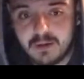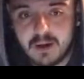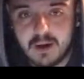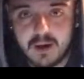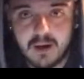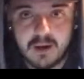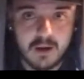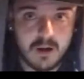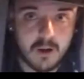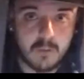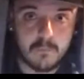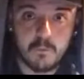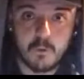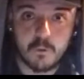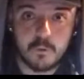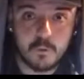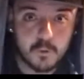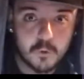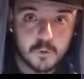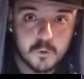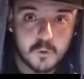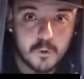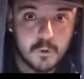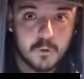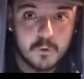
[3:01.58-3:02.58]
guy, I'm not the
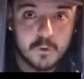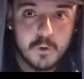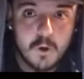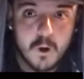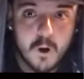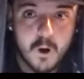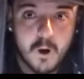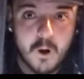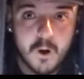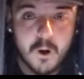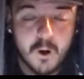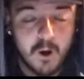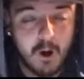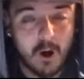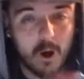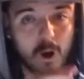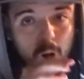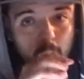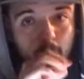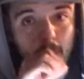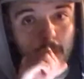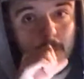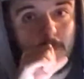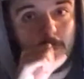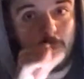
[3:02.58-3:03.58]
good guy,
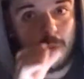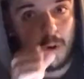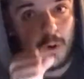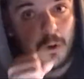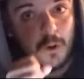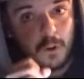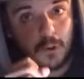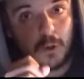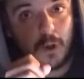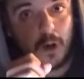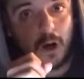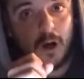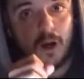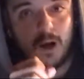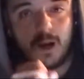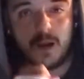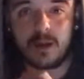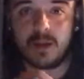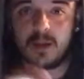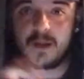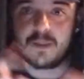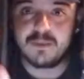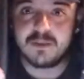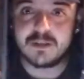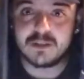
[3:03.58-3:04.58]
I'm the
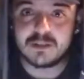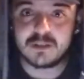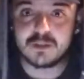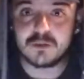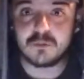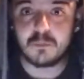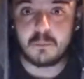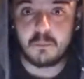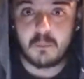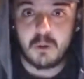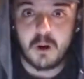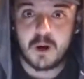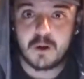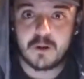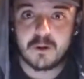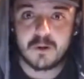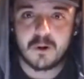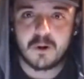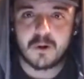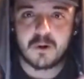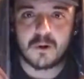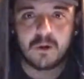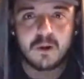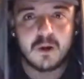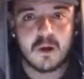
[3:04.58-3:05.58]
guy, and this is my
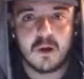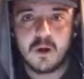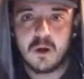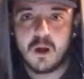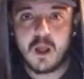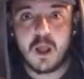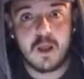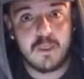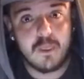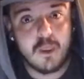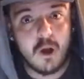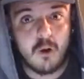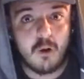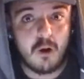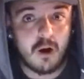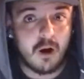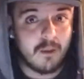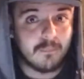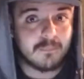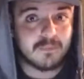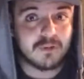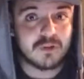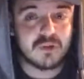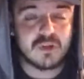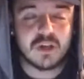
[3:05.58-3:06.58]
yard, and no,
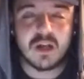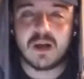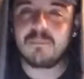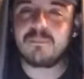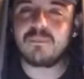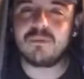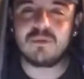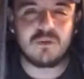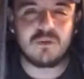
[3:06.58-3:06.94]
I'm the champ.